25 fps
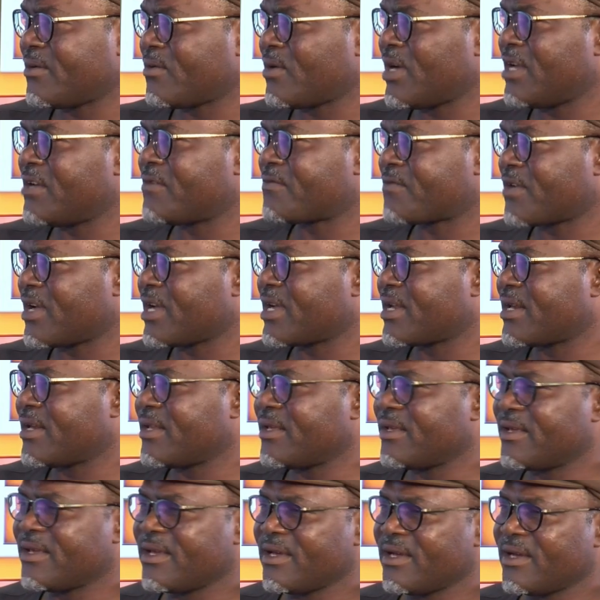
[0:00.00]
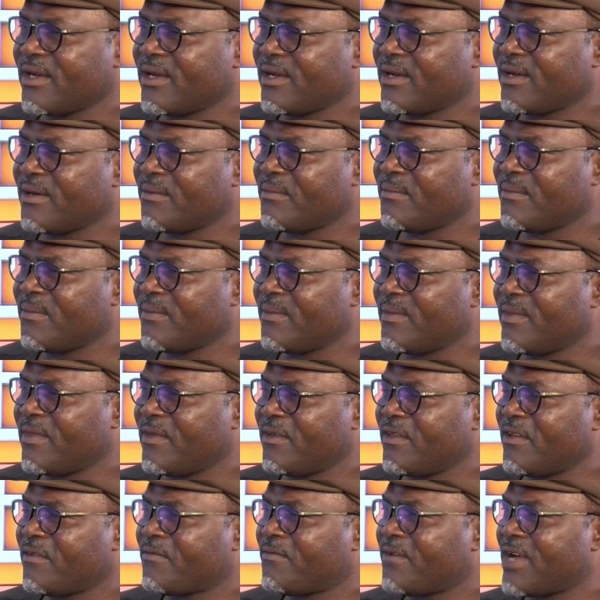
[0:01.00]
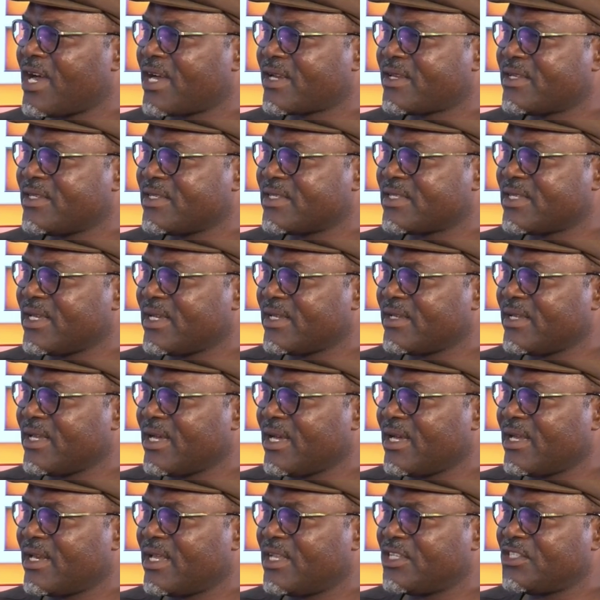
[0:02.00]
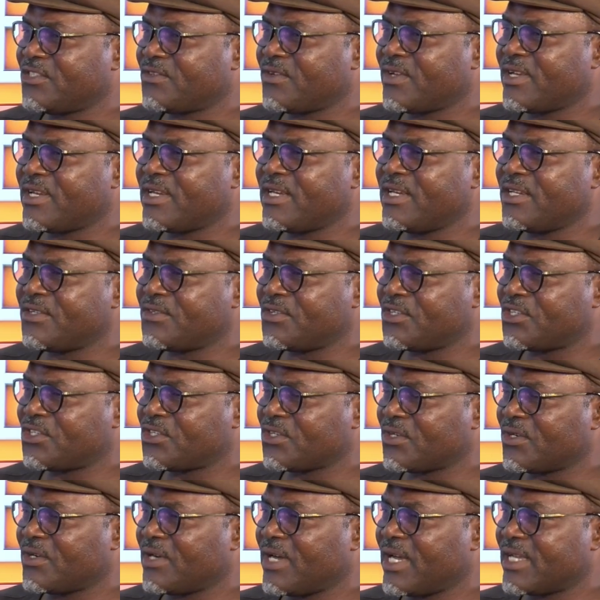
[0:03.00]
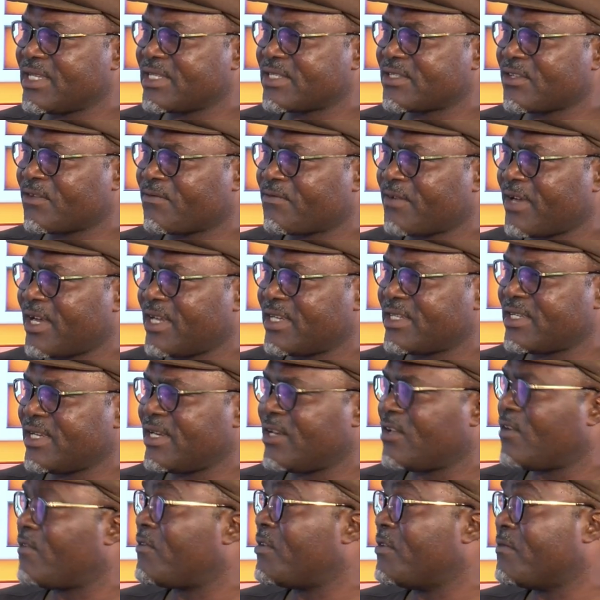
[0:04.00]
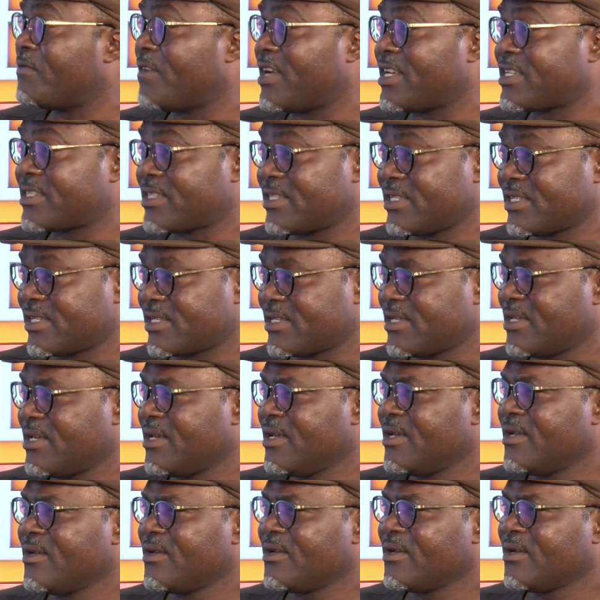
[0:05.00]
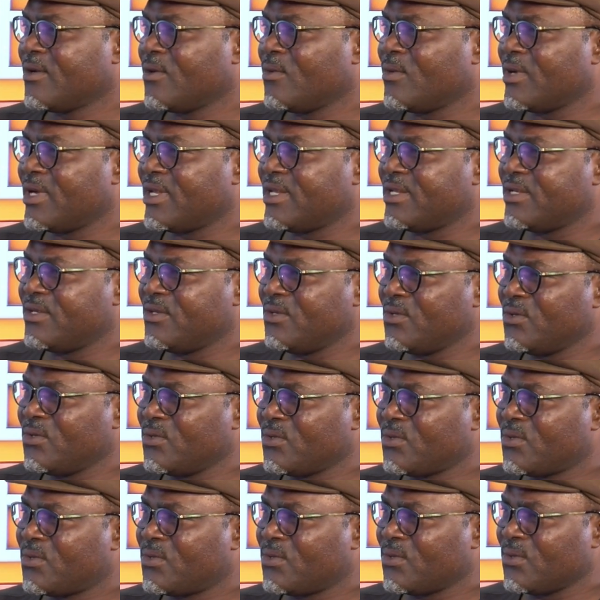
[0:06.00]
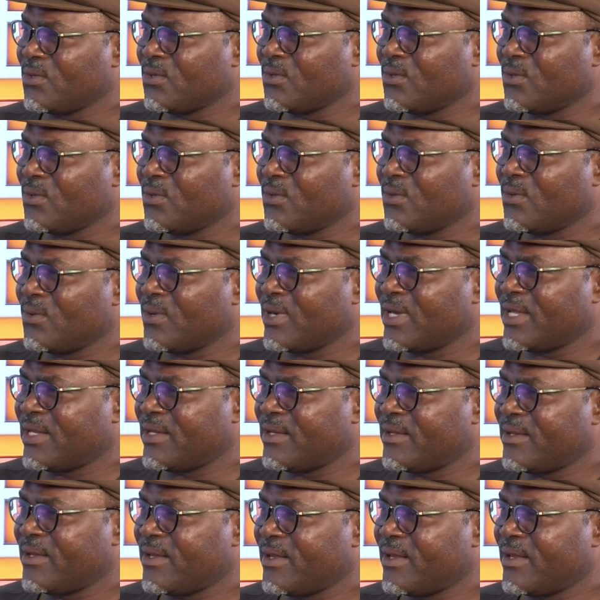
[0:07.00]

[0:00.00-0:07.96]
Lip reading: quite frankly. The fact is that, Nigerian literature has suffered a lot of reverses. Well, due to,